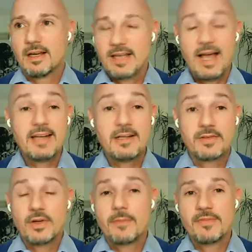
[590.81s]
kind
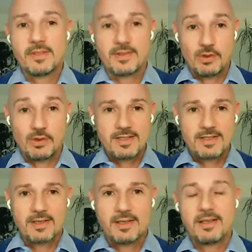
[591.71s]
of an obvious
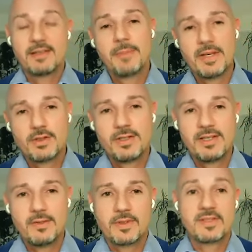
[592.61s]
choice,
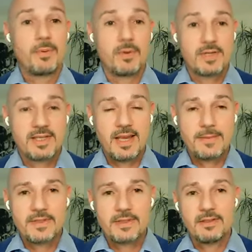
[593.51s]
especially with sports
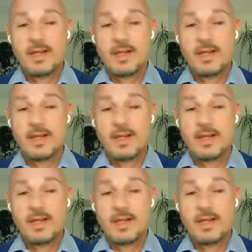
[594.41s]
games,